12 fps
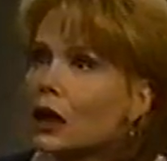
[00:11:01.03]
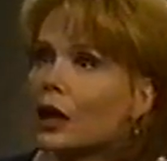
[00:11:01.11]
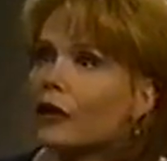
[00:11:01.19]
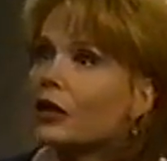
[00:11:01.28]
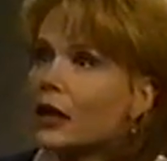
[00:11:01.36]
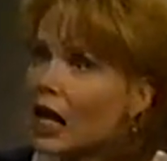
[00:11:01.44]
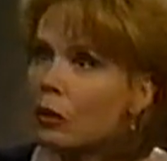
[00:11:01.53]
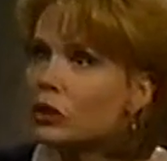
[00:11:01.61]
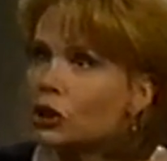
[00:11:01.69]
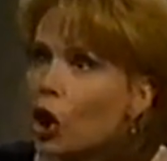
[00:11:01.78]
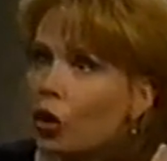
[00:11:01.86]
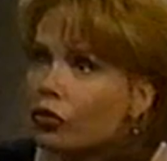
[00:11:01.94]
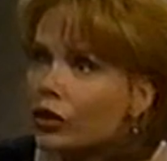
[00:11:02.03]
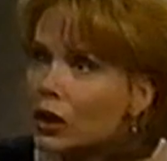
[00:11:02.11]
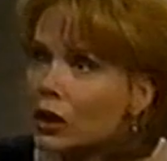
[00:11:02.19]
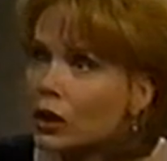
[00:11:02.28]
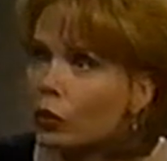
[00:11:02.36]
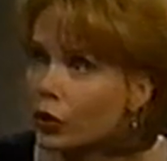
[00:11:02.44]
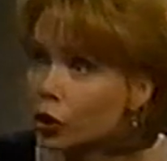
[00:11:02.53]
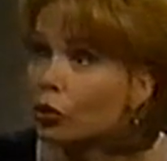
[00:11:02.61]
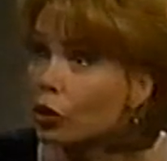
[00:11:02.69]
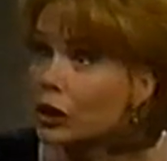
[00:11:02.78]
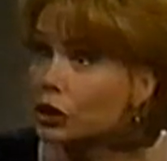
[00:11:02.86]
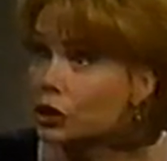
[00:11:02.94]
The game was over when you
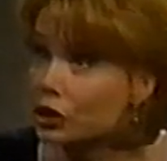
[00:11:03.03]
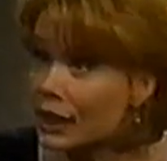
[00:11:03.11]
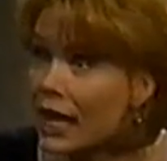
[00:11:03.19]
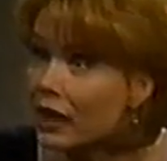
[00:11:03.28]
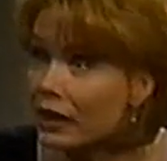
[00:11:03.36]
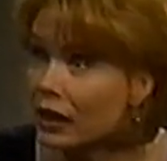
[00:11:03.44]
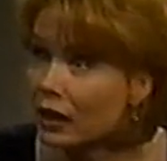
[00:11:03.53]
lost your sanity.